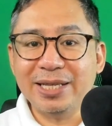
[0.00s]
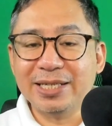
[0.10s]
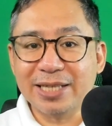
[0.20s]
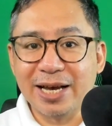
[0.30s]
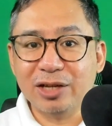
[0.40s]
may
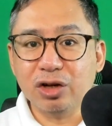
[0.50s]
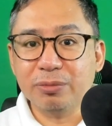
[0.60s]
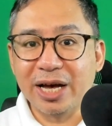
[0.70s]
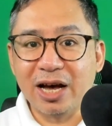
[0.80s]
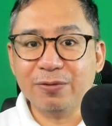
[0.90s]
decide
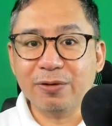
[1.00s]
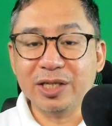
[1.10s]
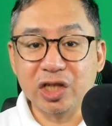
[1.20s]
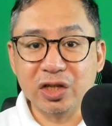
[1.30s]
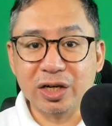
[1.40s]
on behalf
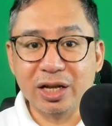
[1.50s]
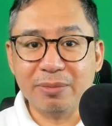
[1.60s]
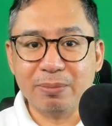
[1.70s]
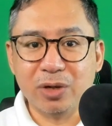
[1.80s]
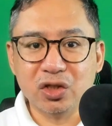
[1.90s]
of the
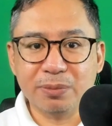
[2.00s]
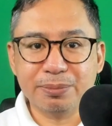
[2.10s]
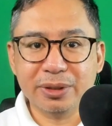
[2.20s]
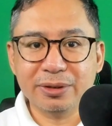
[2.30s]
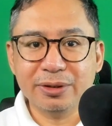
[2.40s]
general
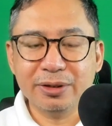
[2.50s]
membership.